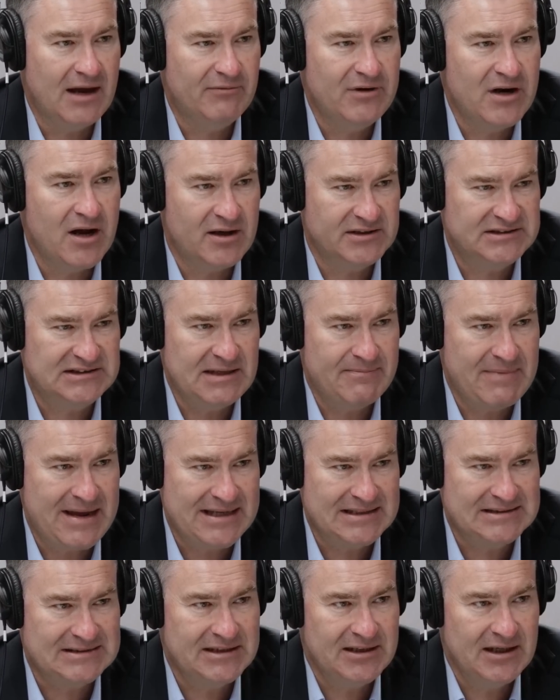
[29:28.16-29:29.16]
nasty
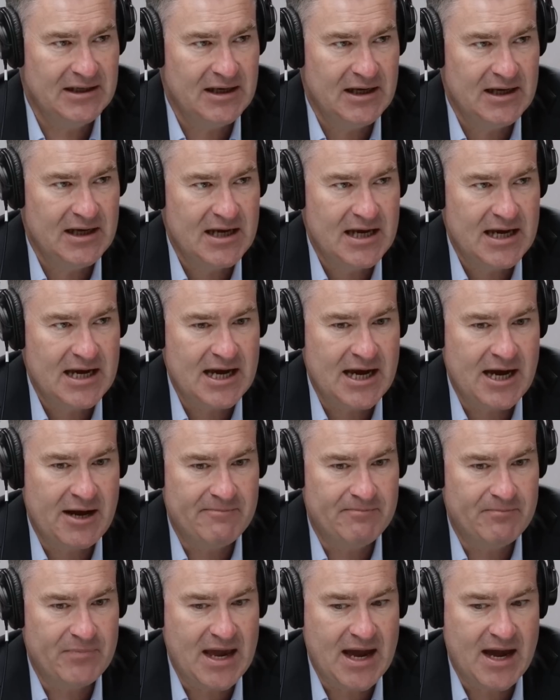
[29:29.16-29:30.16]
medicine,
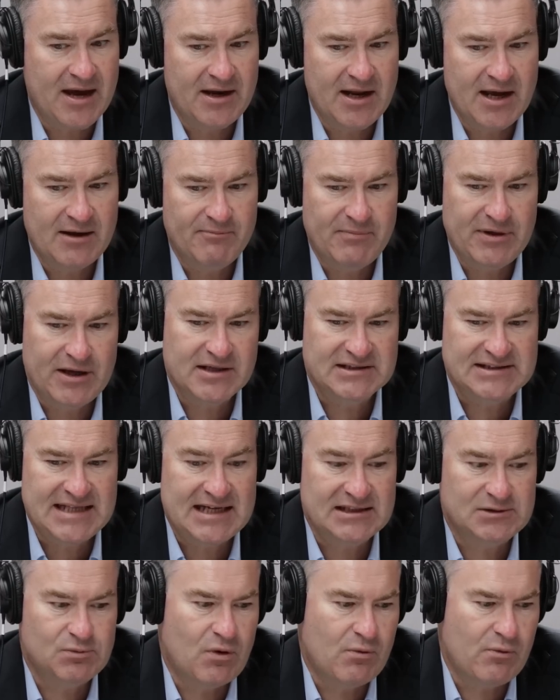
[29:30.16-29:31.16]
and because
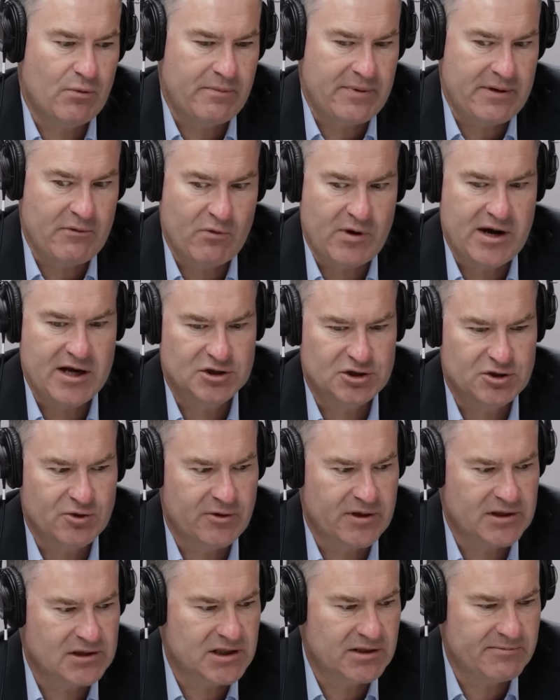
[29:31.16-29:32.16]
that's what will be
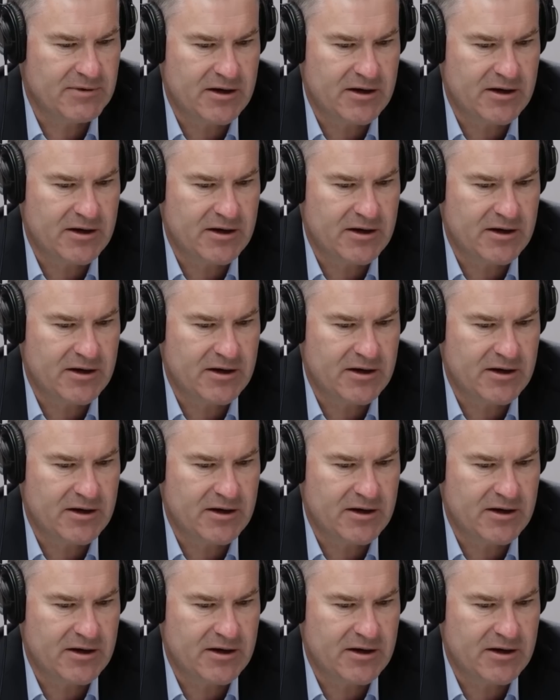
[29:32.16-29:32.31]
reassuring to the